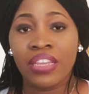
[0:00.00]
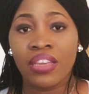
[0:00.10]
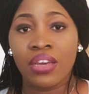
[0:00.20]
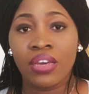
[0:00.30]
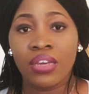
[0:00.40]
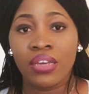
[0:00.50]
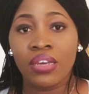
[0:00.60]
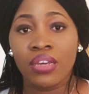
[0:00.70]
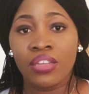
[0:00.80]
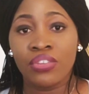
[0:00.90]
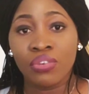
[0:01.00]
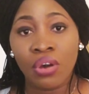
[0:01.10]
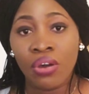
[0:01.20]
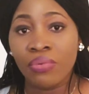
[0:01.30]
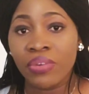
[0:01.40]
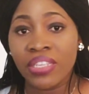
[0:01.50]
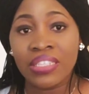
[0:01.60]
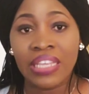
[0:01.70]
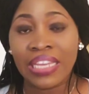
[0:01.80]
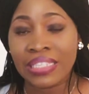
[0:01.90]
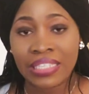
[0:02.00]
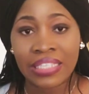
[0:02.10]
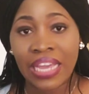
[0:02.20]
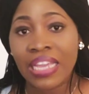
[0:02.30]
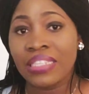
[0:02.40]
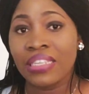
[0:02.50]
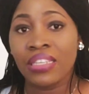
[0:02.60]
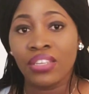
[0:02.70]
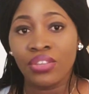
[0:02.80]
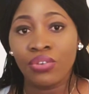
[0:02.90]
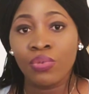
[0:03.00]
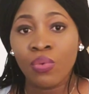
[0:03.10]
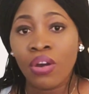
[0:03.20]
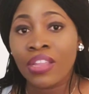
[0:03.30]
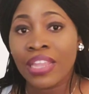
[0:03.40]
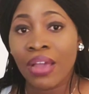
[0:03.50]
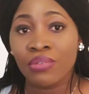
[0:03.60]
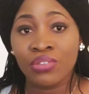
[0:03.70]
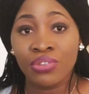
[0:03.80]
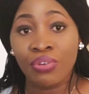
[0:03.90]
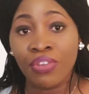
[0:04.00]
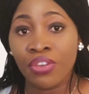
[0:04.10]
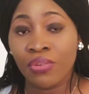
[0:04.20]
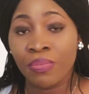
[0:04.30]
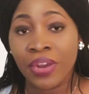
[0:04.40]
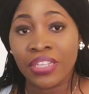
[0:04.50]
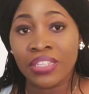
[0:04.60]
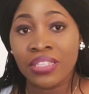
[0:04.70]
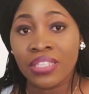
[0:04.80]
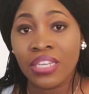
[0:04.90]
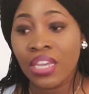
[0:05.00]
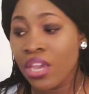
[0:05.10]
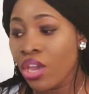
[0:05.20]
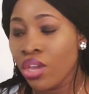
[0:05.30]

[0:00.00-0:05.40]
like you're always exercising and you worked out during your pregnancy,